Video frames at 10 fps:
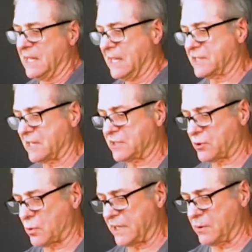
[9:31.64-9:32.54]
it's a
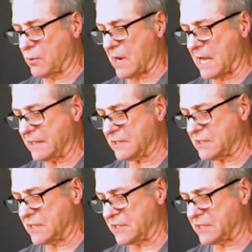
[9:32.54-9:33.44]
20-watt
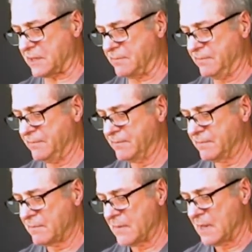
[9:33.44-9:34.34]
system,
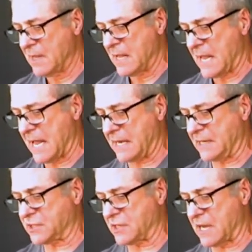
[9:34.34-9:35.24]
and
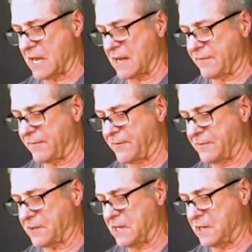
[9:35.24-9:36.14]
it's
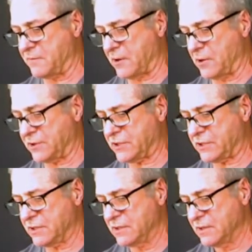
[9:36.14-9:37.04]
15
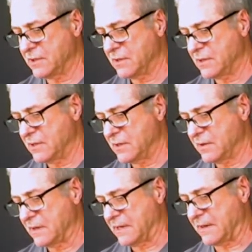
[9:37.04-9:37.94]
volts.
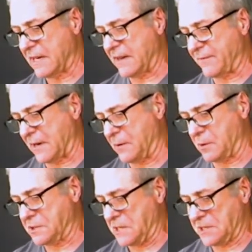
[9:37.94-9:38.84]
And if
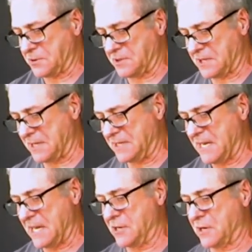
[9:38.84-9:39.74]
anyone's
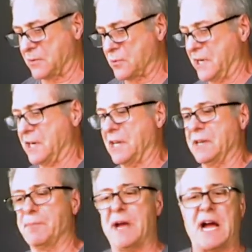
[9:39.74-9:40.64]
interested, and you can read on
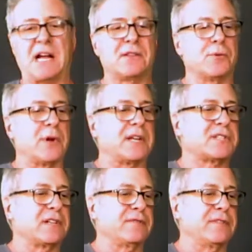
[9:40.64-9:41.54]
the back the
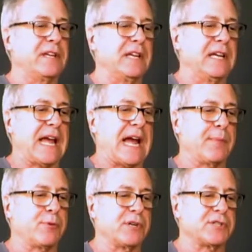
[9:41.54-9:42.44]
rest of the
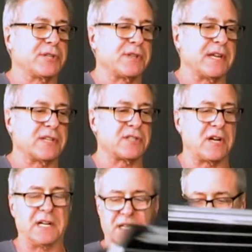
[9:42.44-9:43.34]
amperage and things
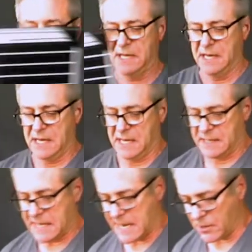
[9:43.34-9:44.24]
on it.
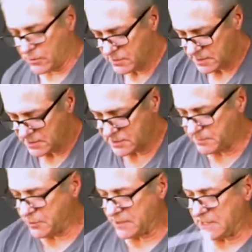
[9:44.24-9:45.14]
Now, to
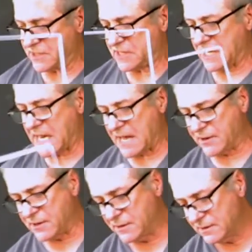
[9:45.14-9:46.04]
put this
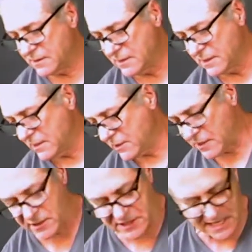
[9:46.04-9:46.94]
together, you're
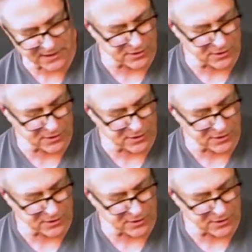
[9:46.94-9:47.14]
going to take